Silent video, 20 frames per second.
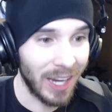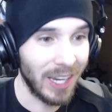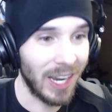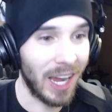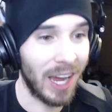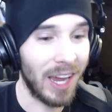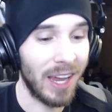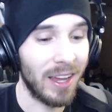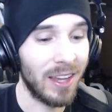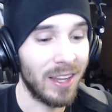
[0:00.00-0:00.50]
I
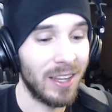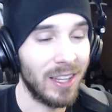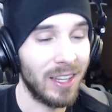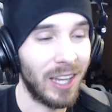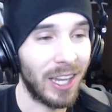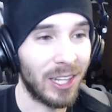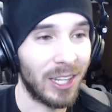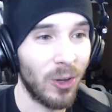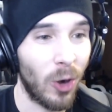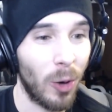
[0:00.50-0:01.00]
I
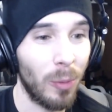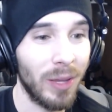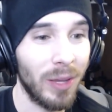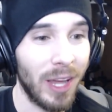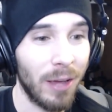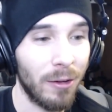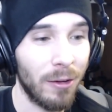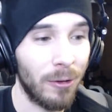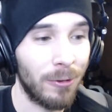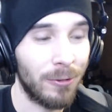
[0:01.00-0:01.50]
like
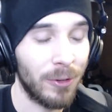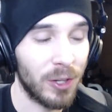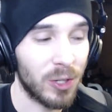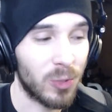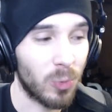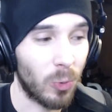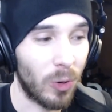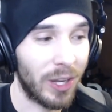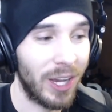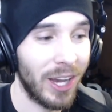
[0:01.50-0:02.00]
normally I'll
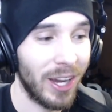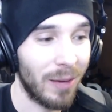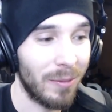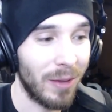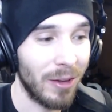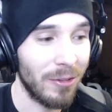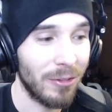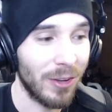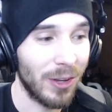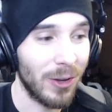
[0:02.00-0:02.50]
finish working
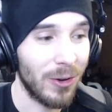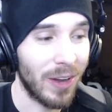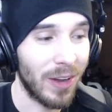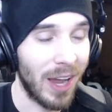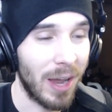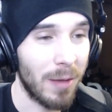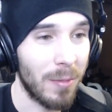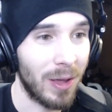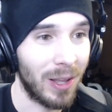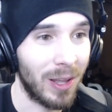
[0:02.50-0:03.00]
on my video
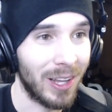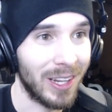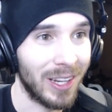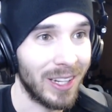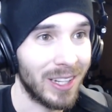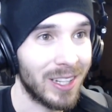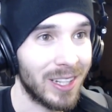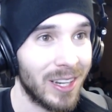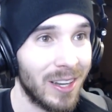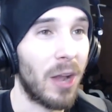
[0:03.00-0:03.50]
game at
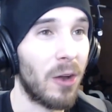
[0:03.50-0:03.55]
like